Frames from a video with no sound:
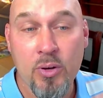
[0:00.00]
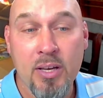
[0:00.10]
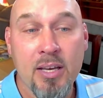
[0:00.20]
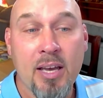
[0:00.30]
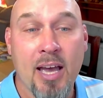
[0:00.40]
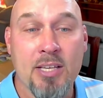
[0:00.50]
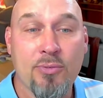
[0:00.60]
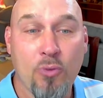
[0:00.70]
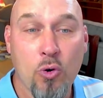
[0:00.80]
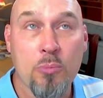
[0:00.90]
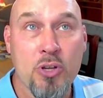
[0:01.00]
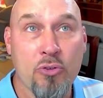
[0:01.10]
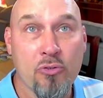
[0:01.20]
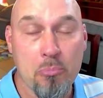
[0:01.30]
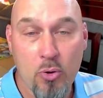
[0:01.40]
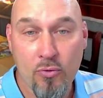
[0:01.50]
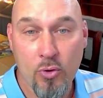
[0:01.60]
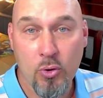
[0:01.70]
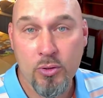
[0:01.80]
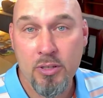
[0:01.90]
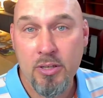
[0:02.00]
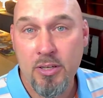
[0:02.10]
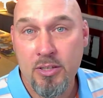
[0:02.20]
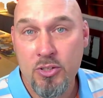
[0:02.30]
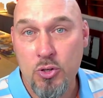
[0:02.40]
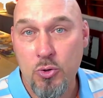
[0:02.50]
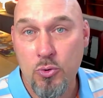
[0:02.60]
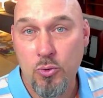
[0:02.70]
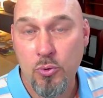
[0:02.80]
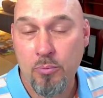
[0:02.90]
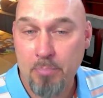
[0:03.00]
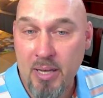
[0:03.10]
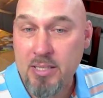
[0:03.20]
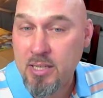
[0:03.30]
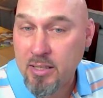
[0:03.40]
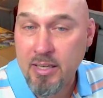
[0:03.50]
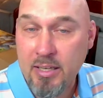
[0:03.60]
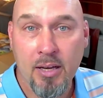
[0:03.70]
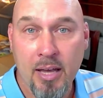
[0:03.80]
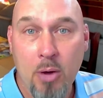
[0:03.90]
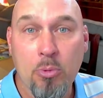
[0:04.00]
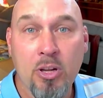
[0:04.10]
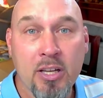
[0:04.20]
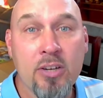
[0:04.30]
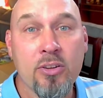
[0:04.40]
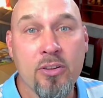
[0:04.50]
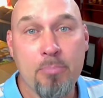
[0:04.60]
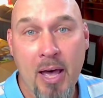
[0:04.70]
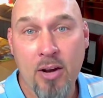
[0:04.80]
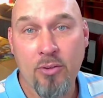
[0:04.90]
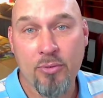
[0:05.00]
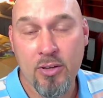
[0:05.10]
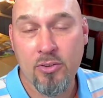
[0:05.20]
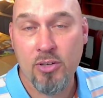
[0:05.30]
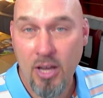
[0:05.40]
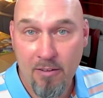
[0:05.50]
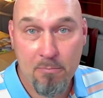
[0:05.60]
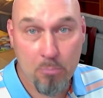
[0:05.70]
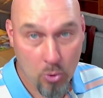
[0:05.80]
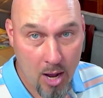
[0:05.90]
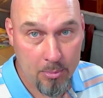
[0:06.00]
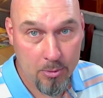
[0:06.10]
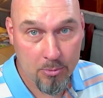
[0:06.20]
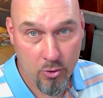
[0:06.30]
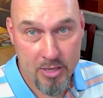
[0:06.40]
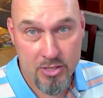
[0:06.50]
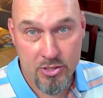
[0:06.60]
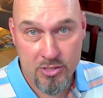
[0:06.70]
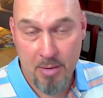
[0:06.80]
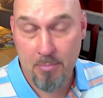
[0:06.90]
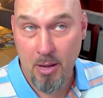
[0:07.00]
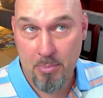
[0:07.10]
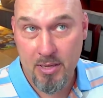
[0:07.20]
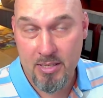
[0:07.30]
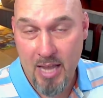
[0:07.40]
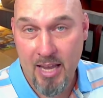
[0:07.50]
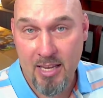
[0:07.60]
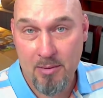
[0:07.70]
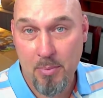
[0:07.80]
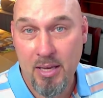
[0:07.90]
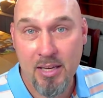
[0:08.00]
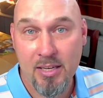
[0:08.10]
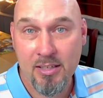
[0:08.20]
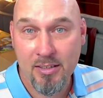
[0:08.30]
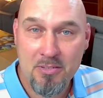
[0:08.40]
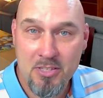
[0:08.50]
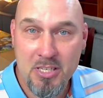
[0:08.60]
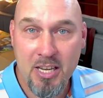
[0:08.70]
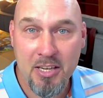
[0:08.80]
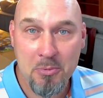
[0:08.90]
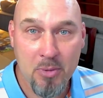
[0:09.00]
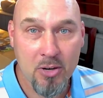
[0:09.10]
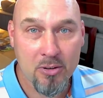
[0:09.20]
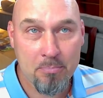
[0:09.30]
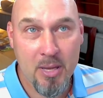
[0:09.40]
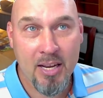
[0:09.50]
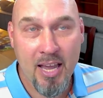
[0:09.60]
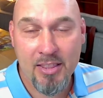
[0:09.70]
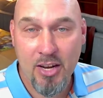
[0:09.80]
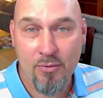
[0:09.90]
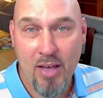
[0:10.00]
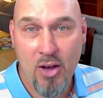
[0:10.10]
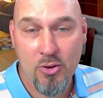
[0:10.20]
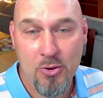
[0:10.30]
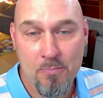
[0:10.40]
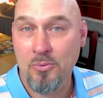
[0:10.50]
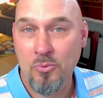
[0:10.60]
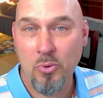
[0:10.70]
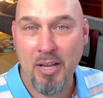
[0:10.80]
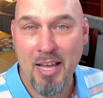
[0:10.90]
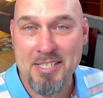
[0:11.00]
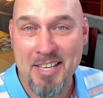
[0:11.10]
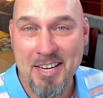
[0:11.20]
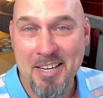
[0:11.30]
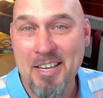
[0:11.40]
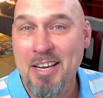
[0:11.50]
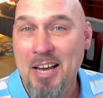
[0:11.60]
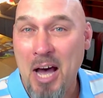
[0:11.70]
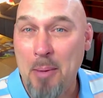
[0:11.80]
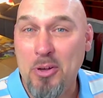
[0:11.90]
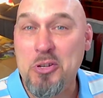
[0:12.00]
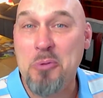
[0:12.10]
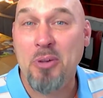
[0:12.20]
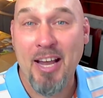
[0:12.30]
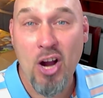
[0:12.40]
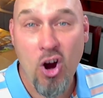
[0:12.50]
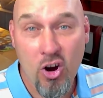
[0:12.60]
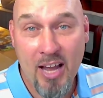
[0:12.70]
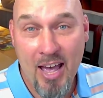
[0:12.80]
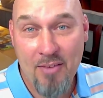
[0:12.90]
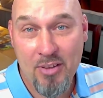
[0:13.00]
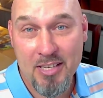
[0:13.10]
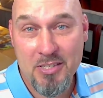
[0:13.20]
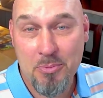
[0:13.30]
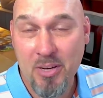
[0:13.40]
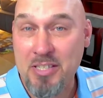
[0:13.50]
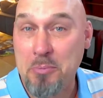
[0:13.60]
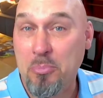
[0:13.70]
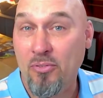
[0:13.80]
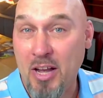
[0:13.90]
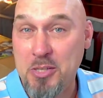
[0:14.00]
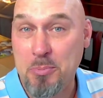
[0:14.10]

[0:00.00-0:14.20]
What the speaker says: as forms of removal to basically help clear the battlefield of problem creatures that might be attacking me, seeking to mitigate their value. One last thing, I'm also playing Hard Evidence because it provides me a